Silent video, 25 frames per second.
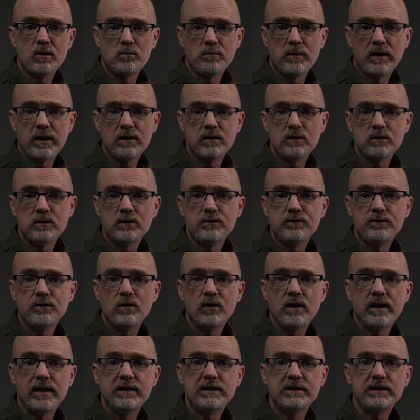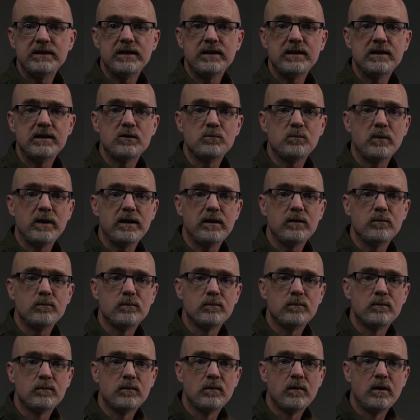compared to a full HD display.
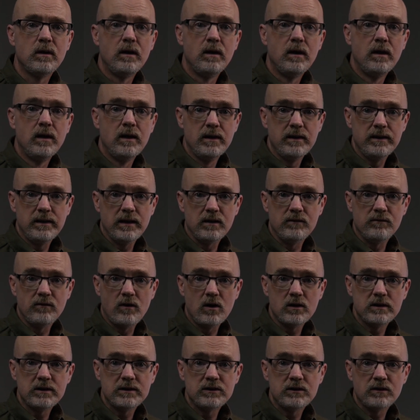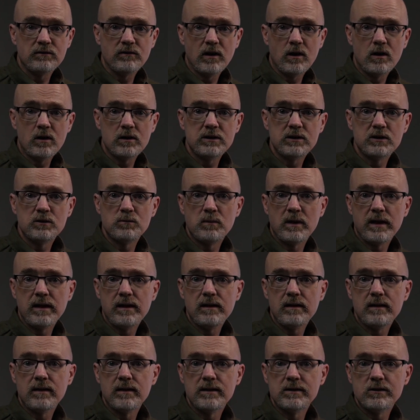The advantage of a large
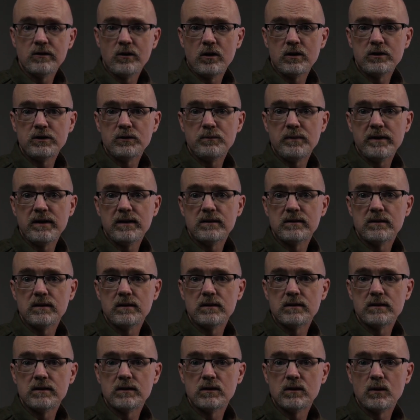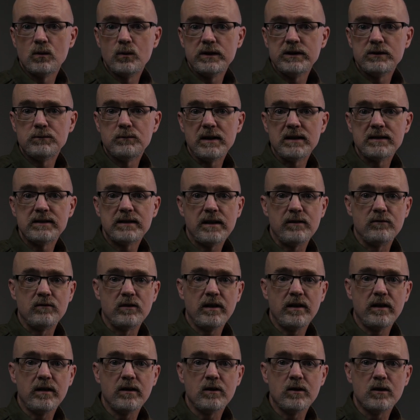display is larger pixels, which makes
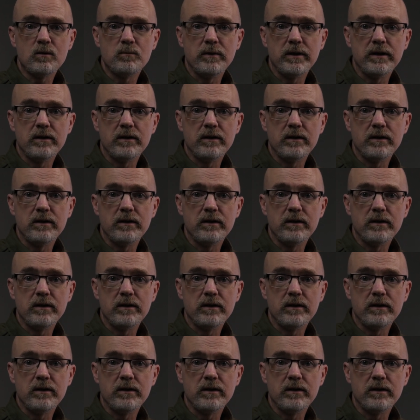everything look